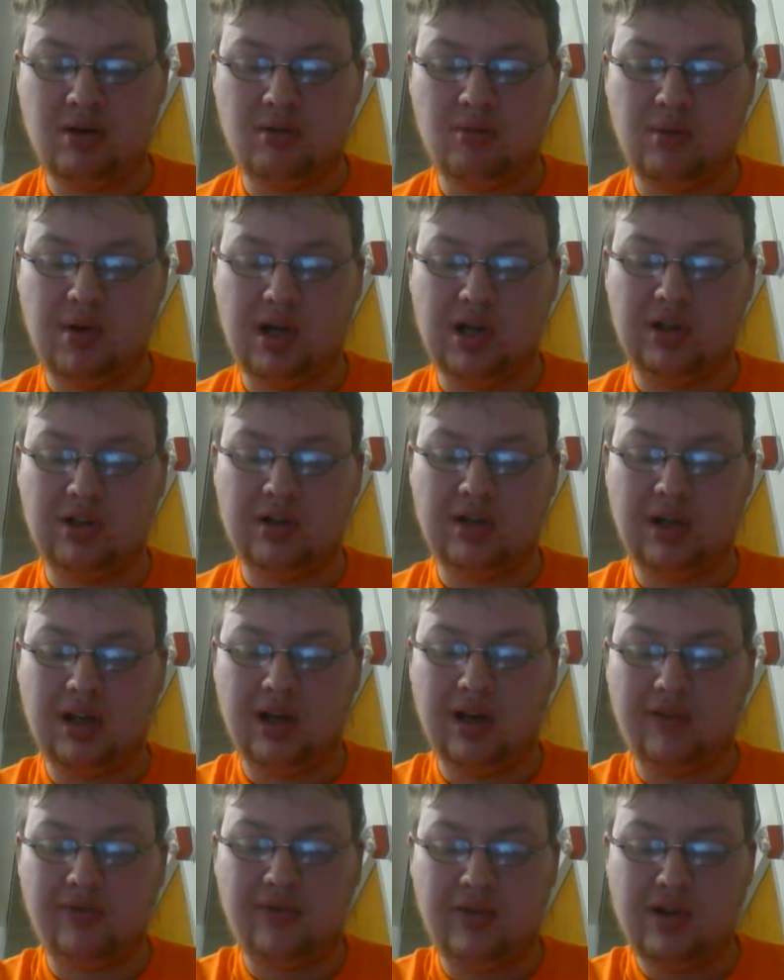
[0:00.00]
Well,
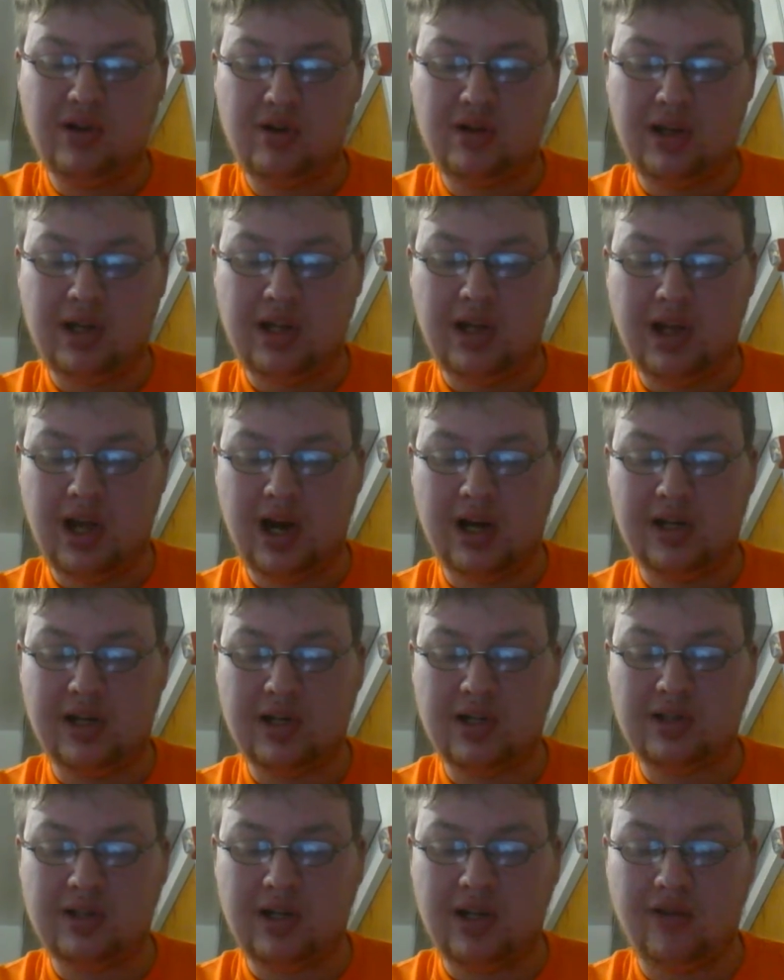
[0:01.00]
a few key
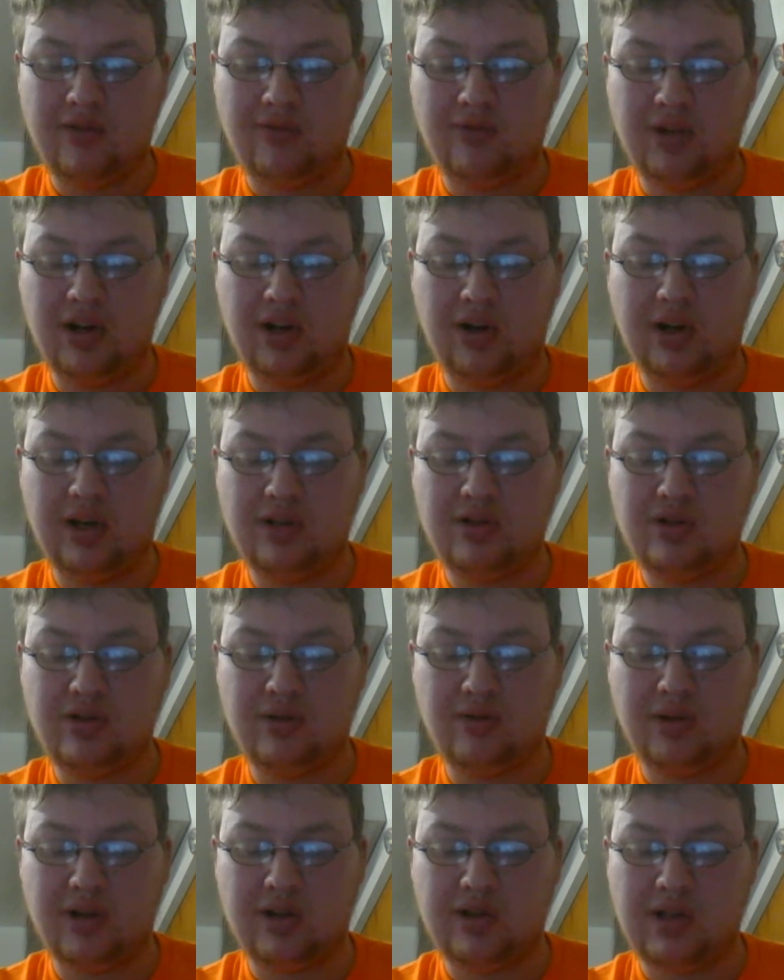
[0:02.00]
ideas keep floating
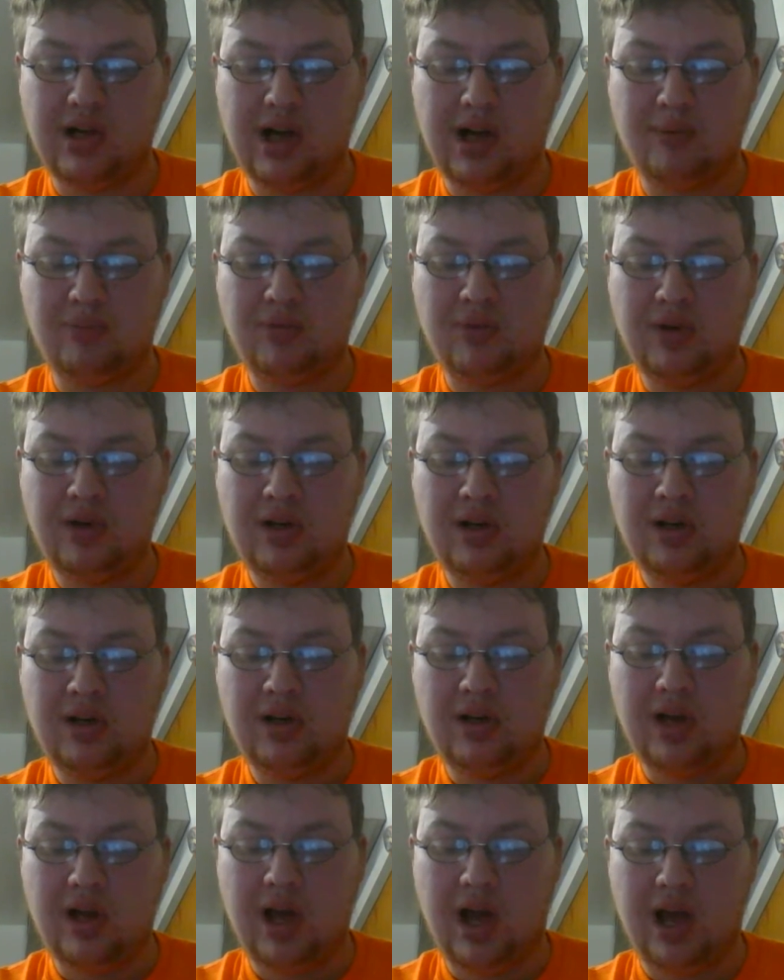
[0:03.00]
to the top
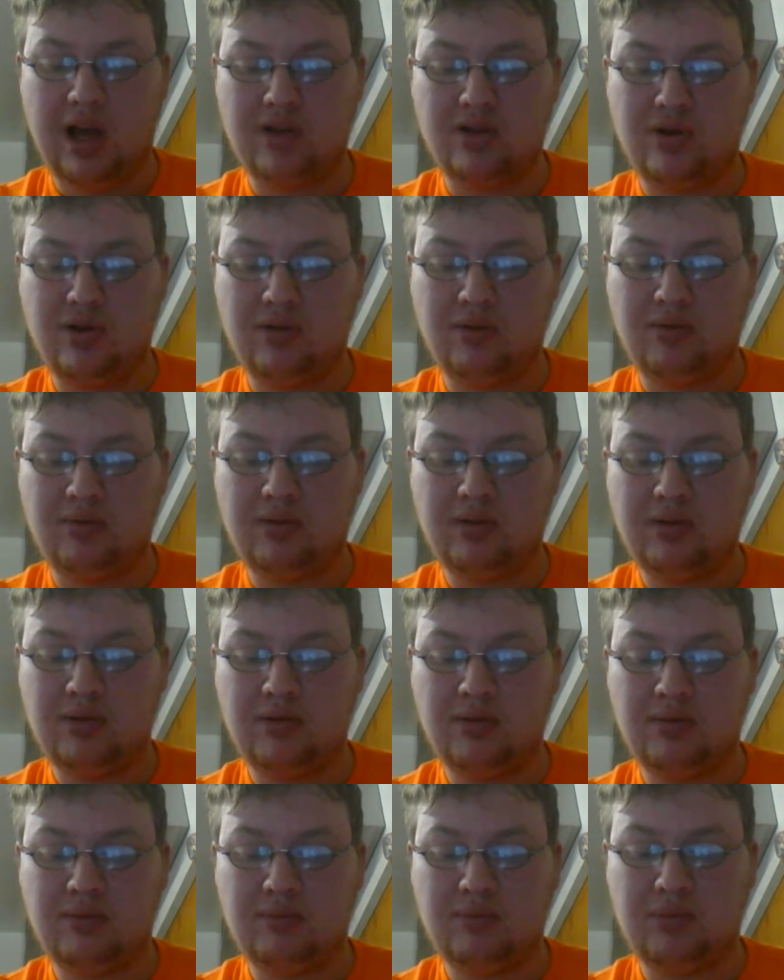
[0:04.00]
as you
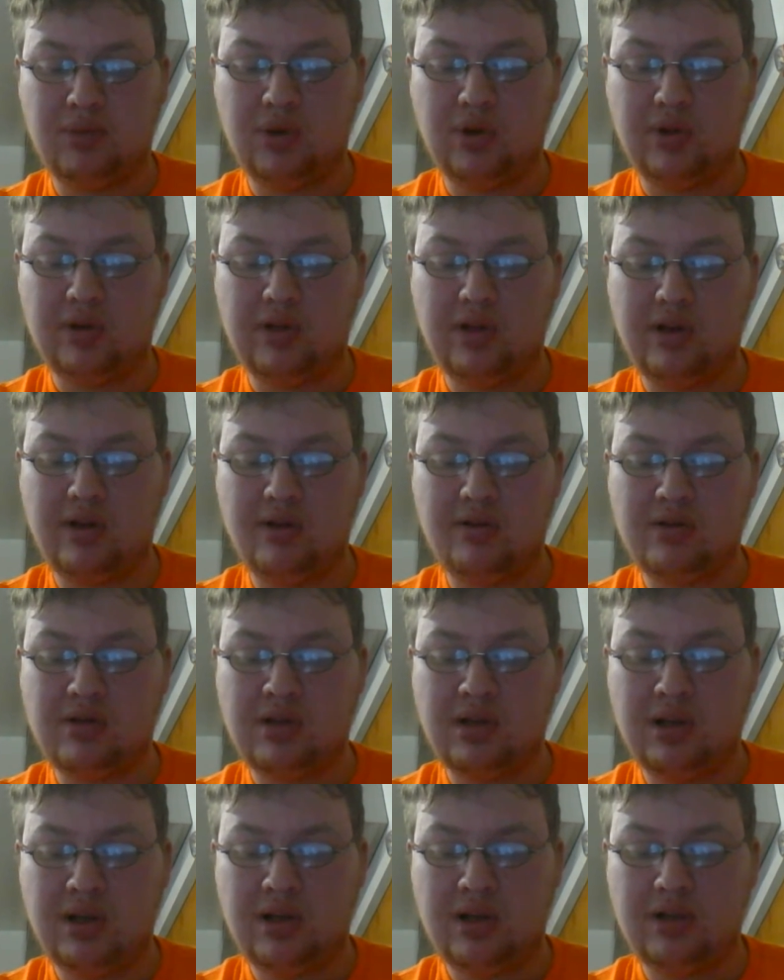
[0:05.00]
peruse
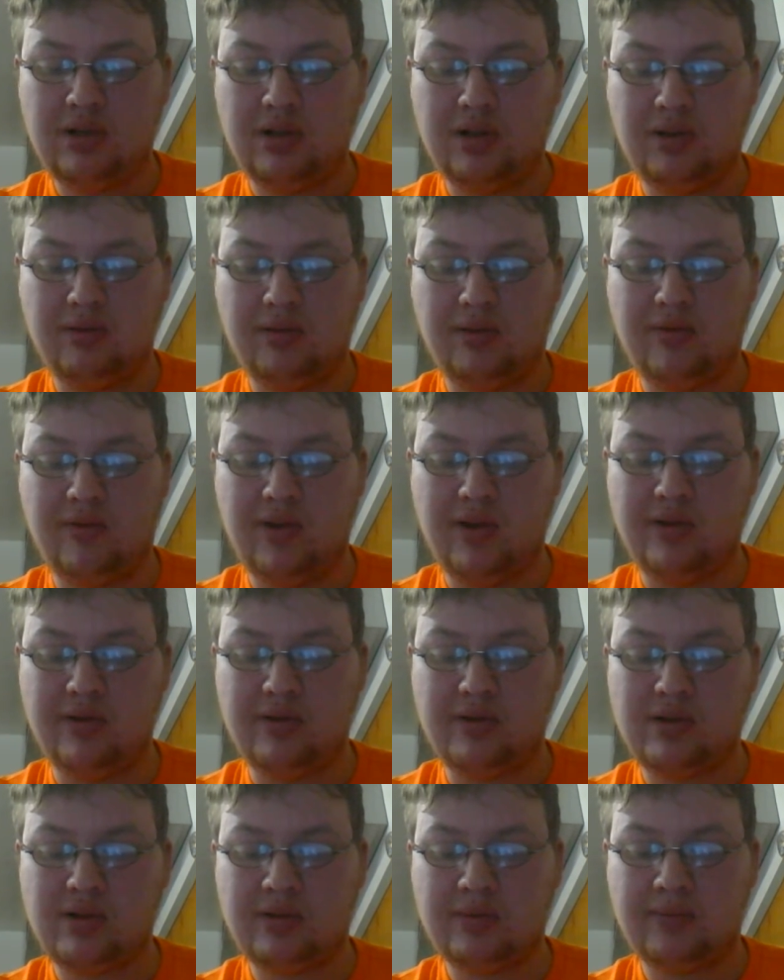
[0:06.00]
their
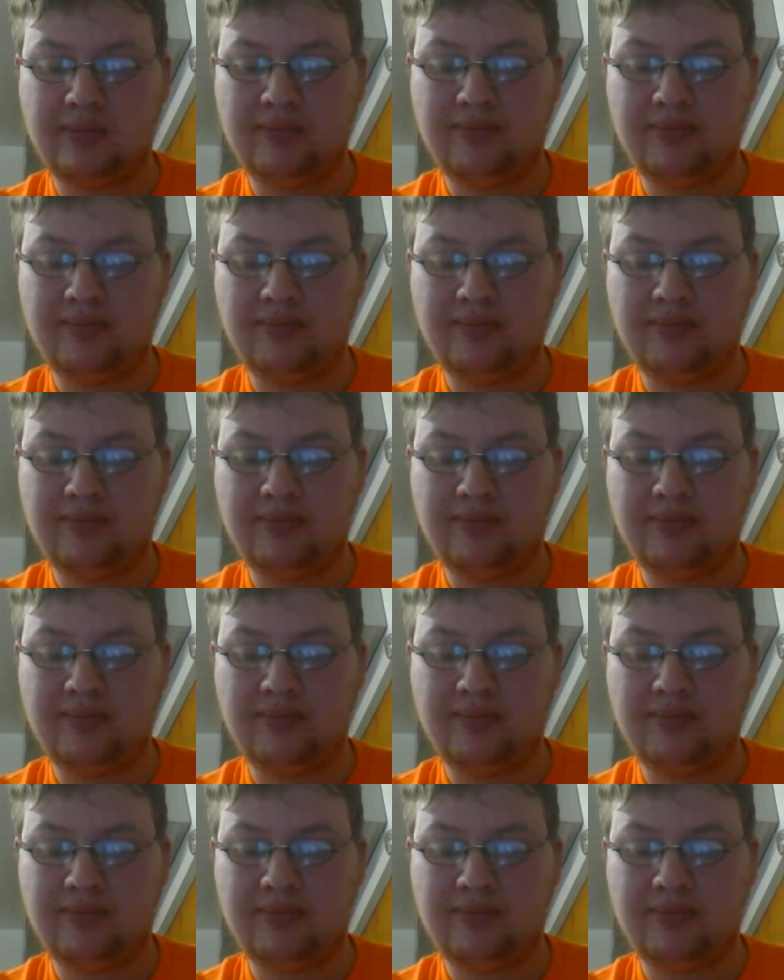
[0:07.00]
reviews.